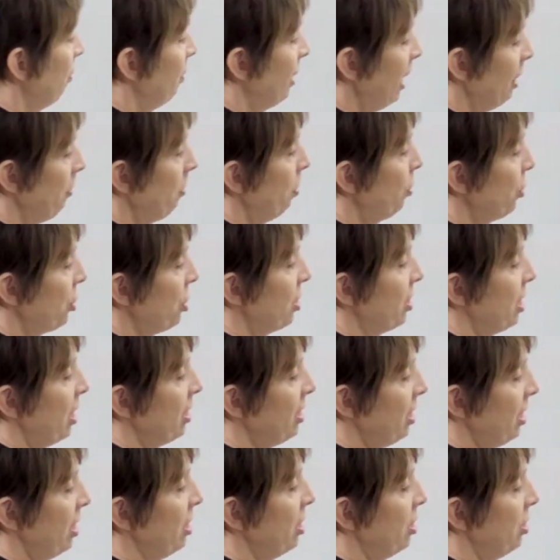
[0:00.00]
that pushes
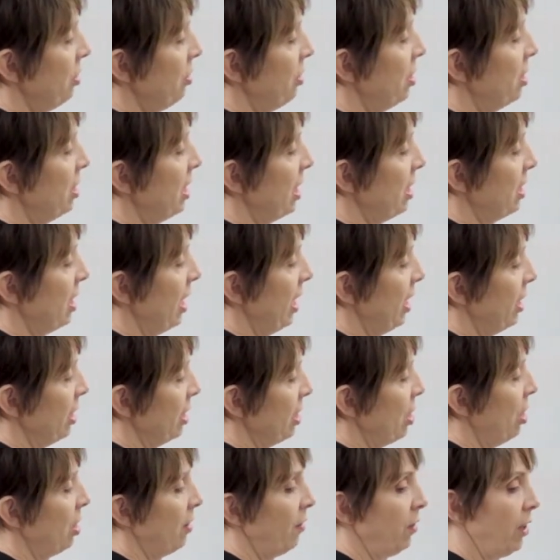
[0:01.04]
us into the dictator. It's
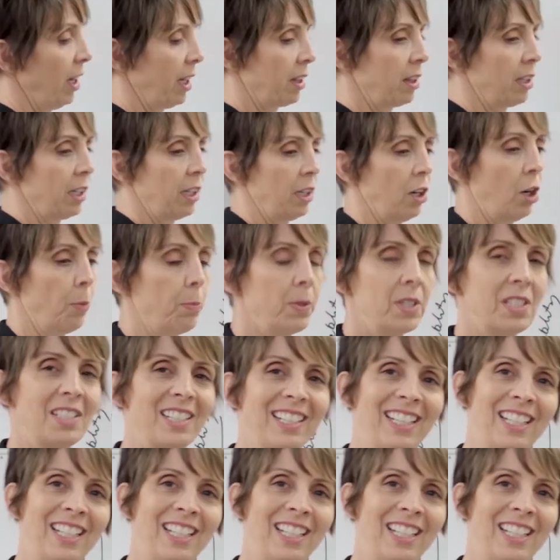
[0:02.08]
kind of like the opposite